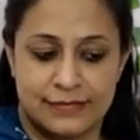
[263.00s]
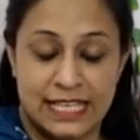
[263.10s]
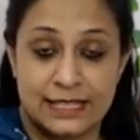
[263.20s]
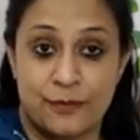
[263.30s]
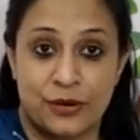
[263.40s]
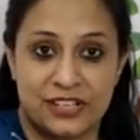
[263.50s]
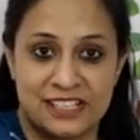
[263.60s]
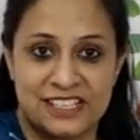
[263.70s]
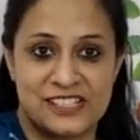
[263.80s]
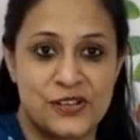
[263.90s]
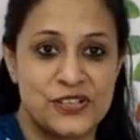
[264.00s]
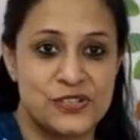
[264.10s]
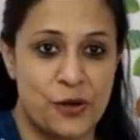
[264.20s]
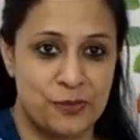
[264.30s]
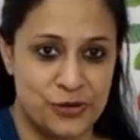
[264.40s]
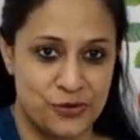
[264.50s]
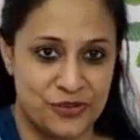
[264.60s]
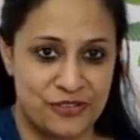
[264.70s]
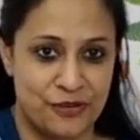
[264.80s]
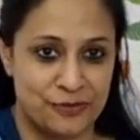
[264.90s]
and the bottle does not topple
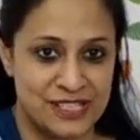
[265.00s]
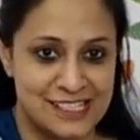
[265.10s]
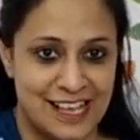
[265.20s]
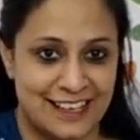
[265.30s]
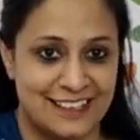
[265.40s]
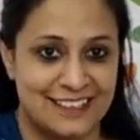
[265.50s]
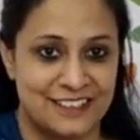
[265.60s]
over from the side.